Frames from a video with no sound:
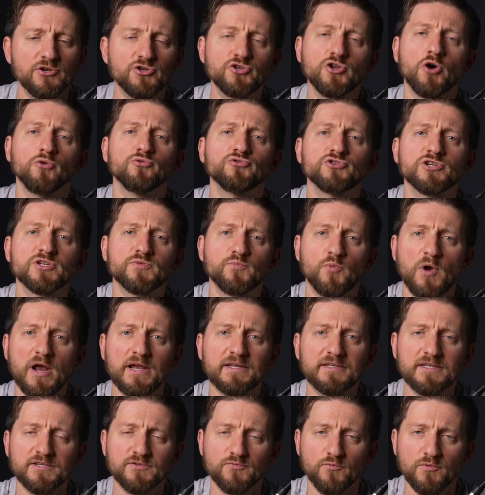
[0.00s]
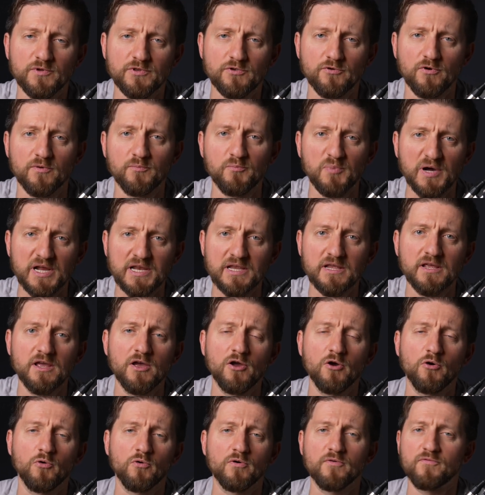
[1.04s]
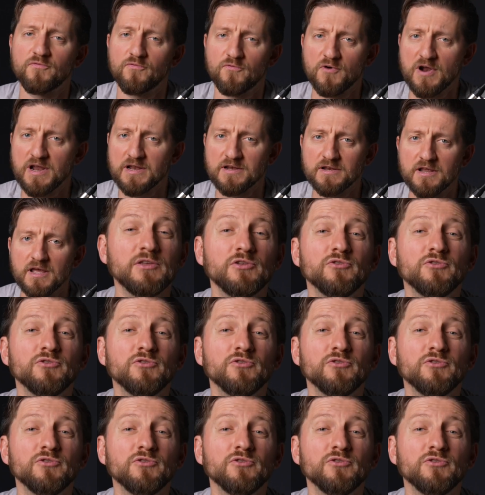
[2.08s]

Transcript: don't just practice with your buddy or friend.